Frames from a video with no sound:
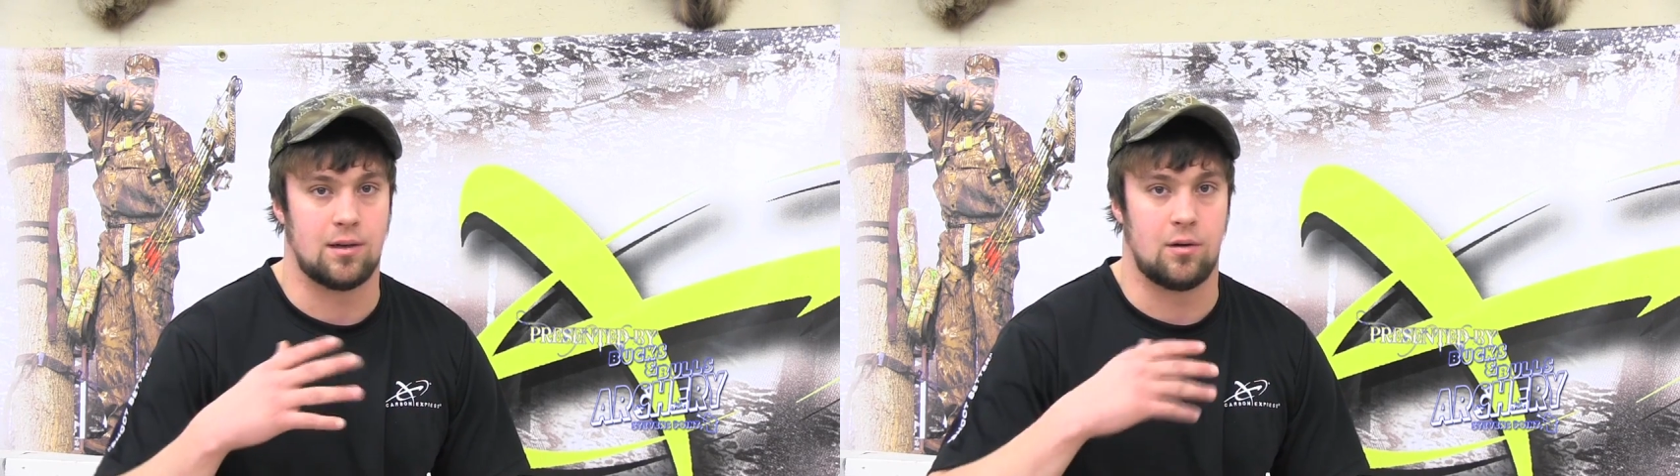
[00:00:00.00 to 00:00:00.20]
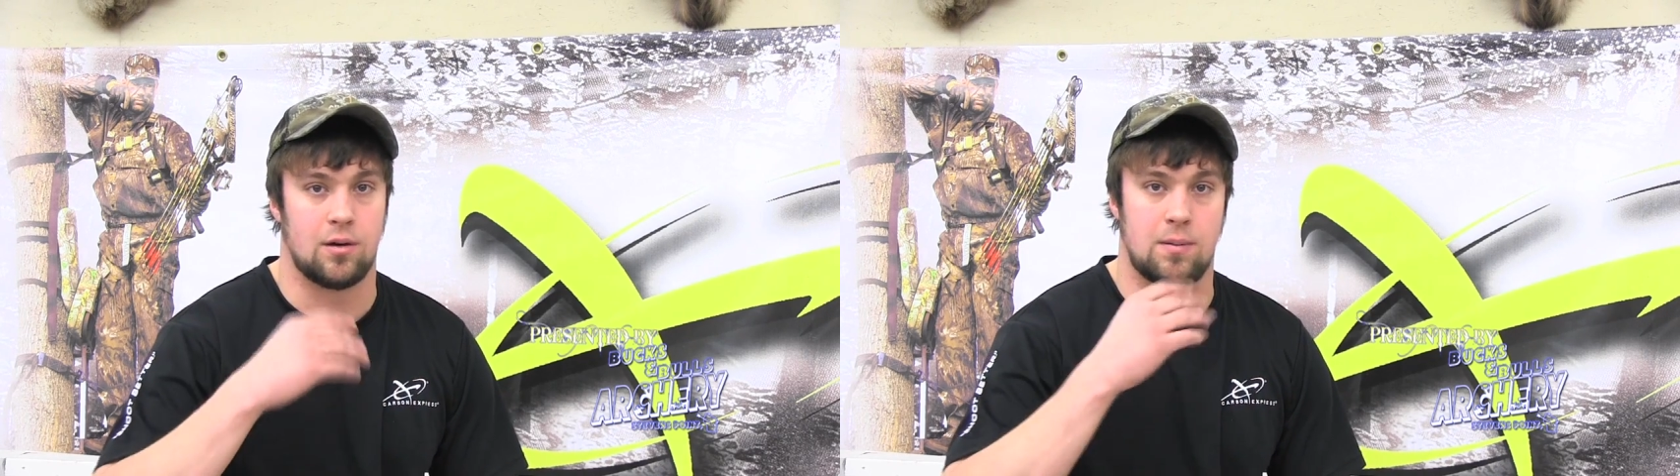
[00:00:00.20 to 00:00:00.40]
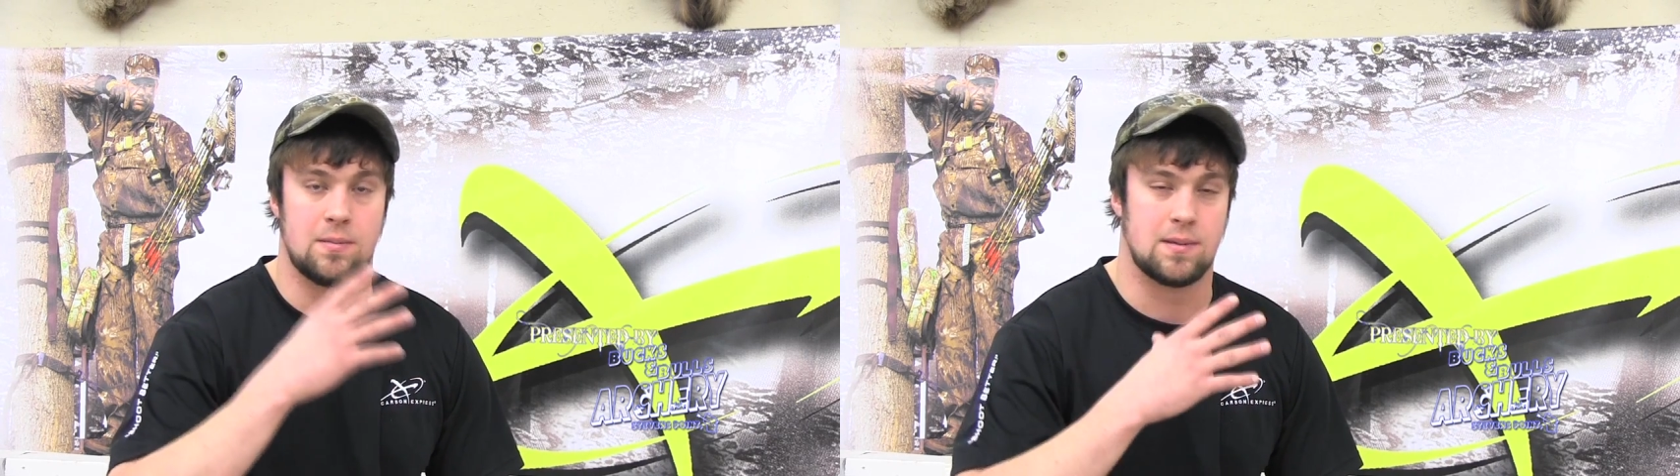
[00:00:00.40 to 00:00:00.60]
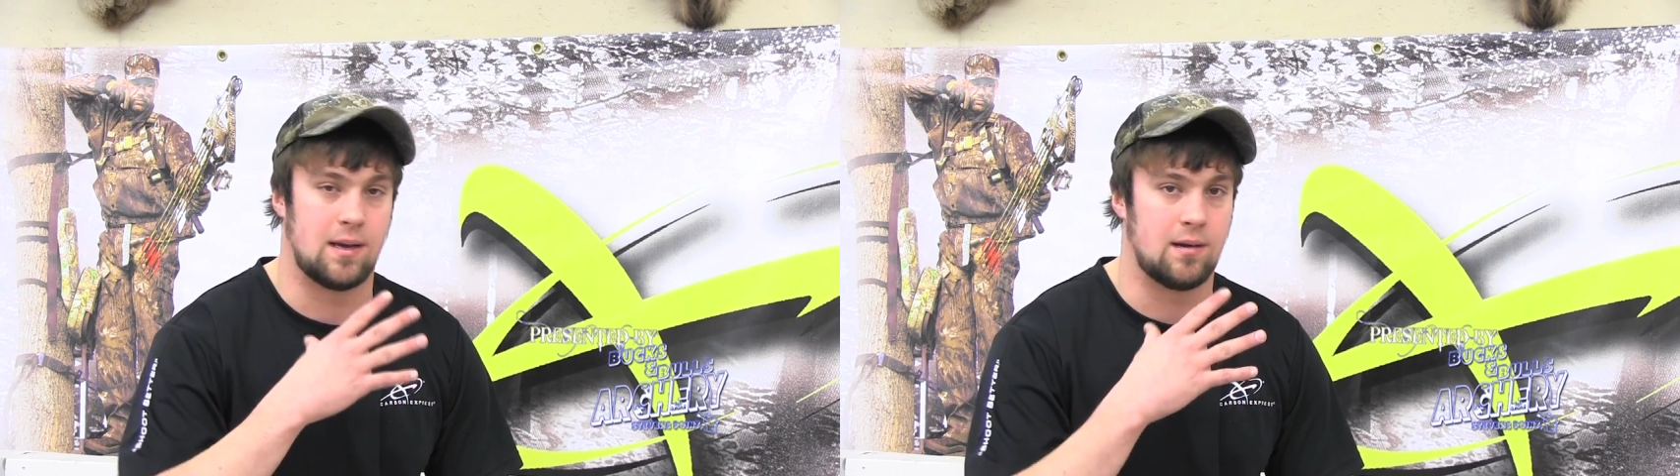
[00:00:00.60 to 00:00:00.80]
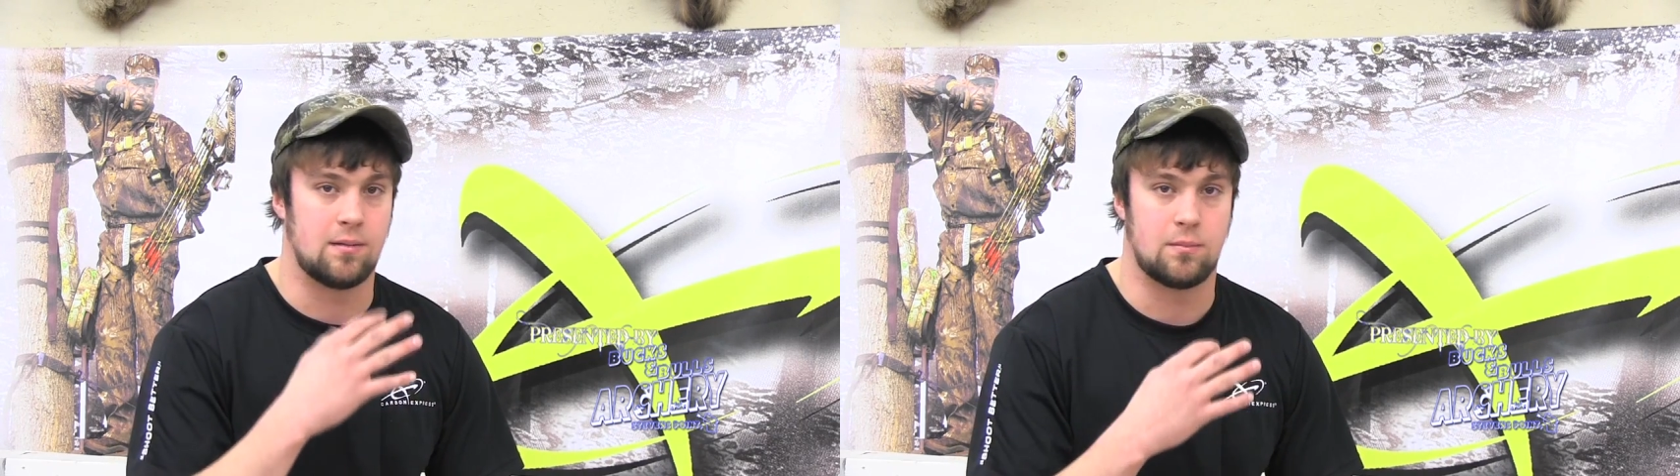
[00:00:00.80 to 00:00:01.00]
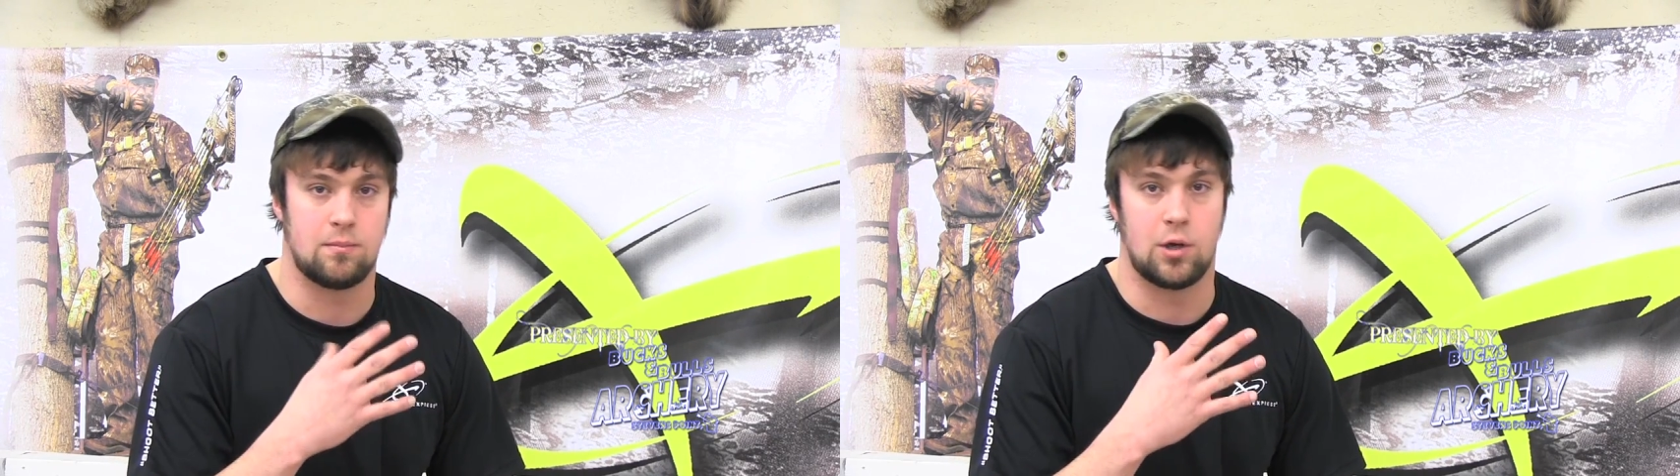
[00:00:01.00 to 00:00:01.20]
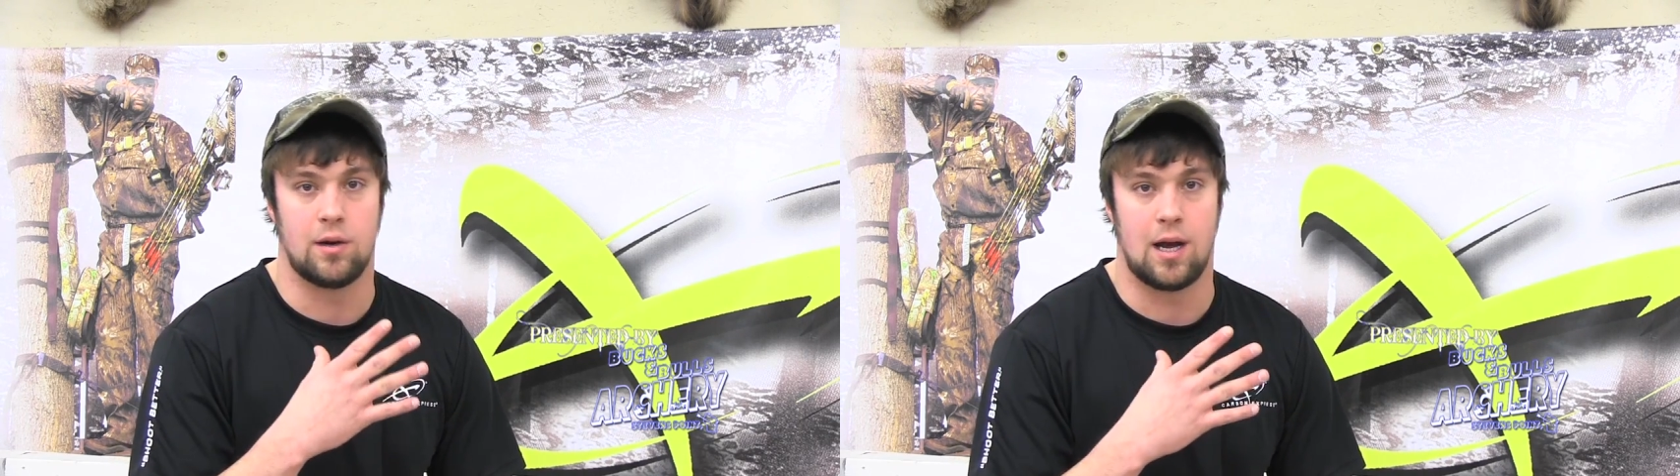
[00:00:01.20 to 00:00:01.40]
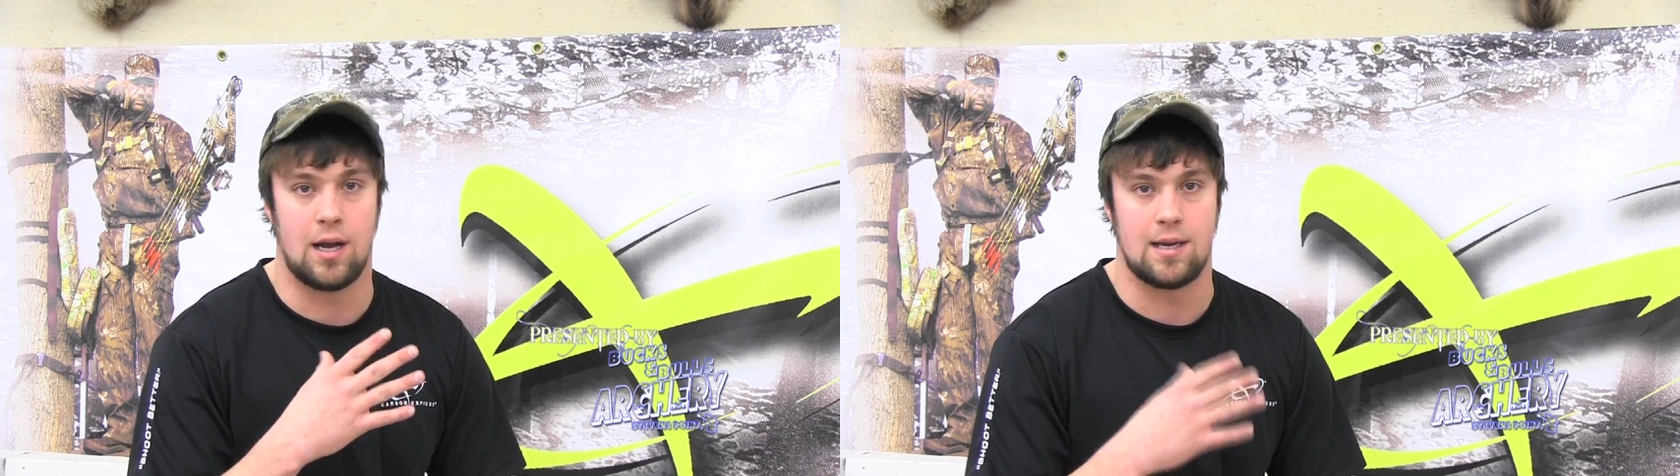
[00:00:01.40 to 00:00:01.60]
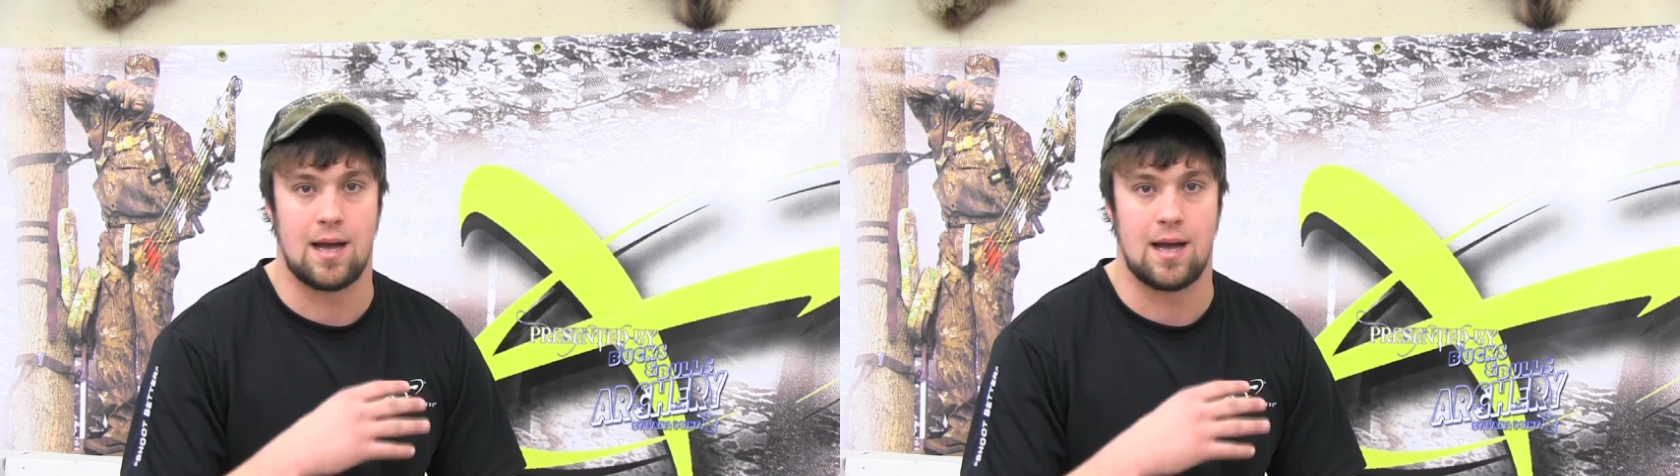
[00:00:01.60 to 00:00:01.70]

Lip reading: You know, your peep sight, good height,